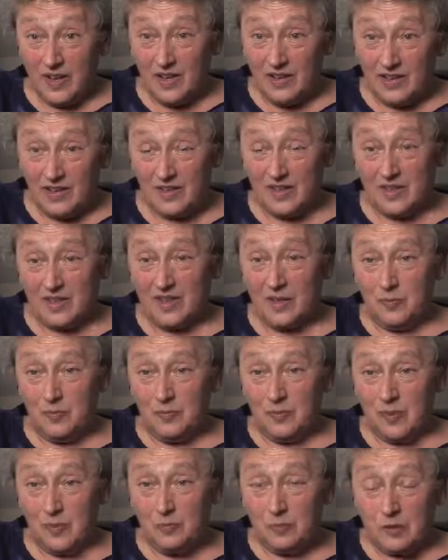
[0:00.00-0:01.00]
the,
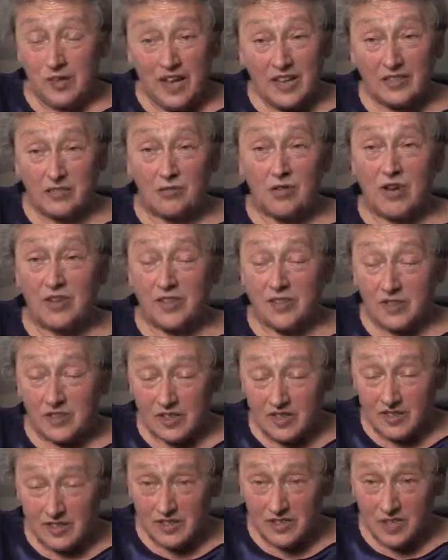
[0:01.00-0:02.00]
the plethora, the,
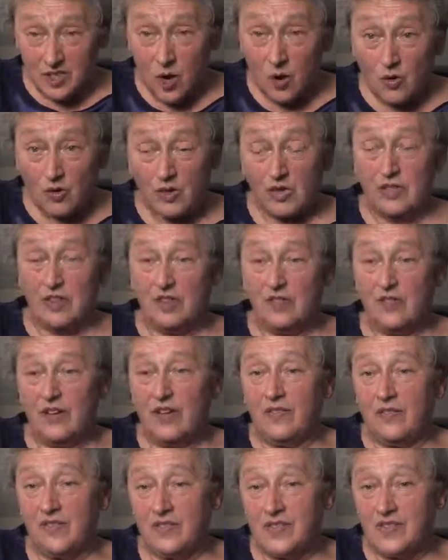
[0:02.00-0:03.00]
the total of
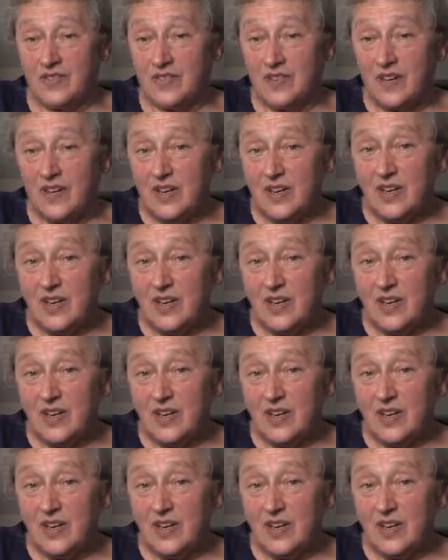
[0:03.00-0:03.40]
evidence.